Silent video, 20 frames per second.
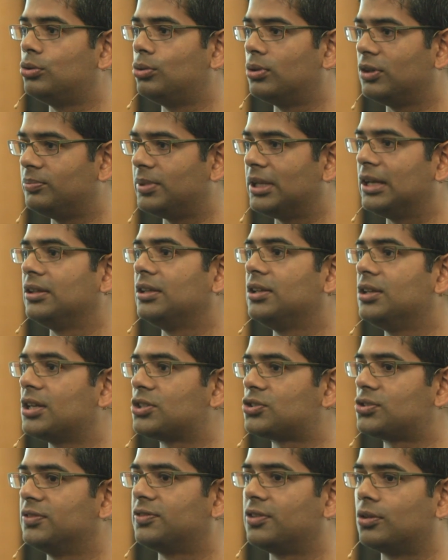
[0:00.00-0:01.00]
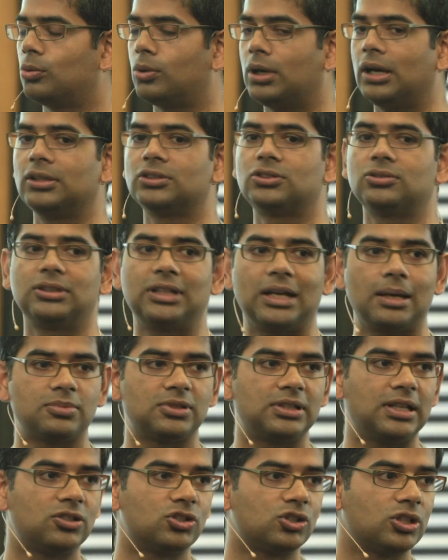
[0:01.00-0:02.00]
who have been in the industry for a while to adapt
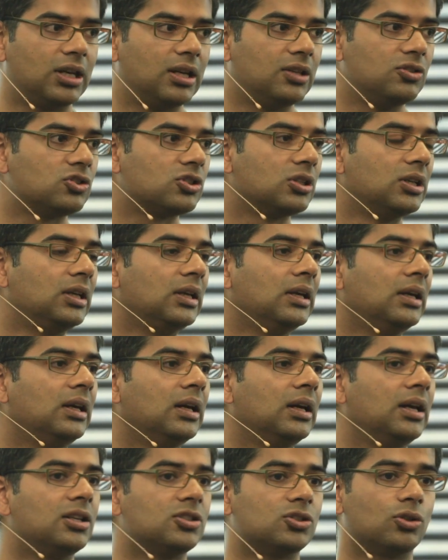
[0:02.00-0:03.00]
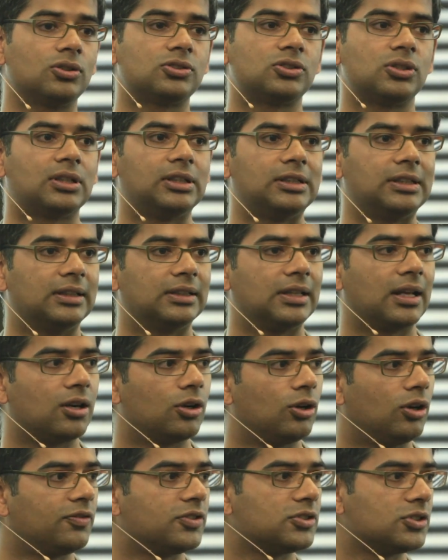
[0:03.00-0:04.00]
to that change, it is also clear that
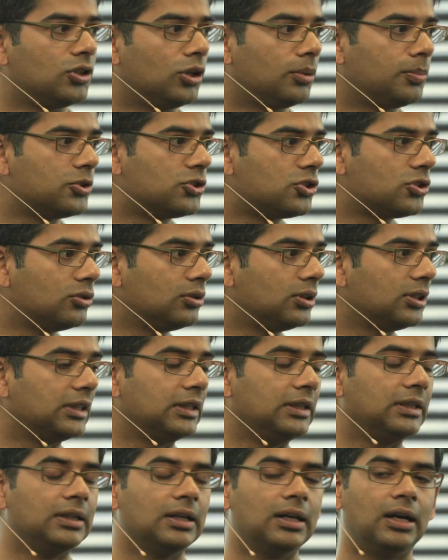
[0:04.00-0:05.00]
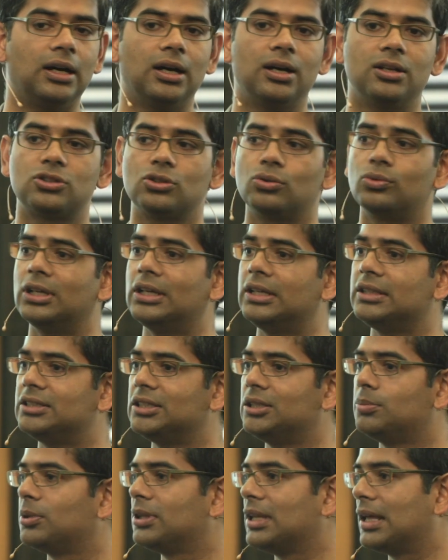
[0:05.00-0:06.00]
it offers an opportunity to really
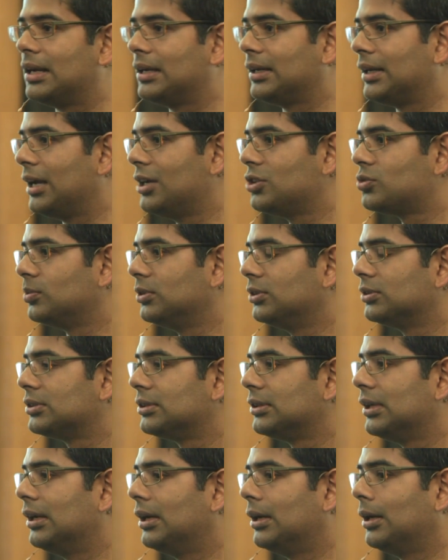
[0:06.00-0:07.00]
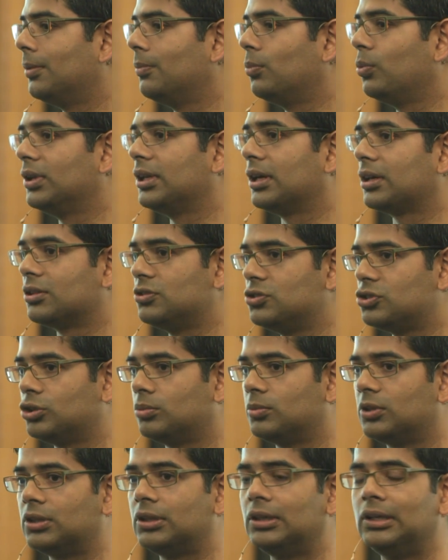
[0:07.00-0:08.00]
deepen that engagement with that
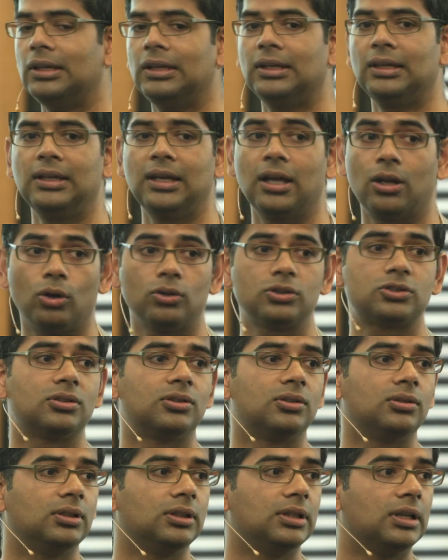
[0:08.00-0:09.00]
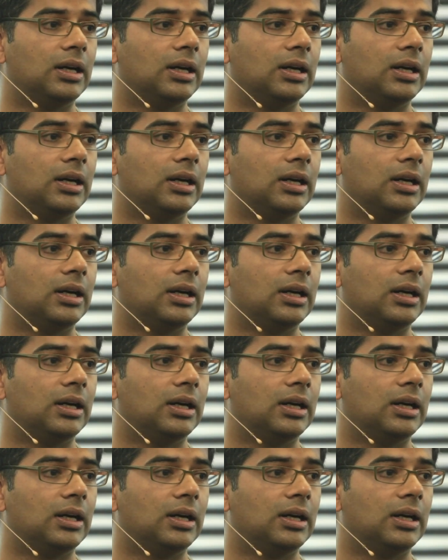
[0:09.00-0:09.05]
consumer, and also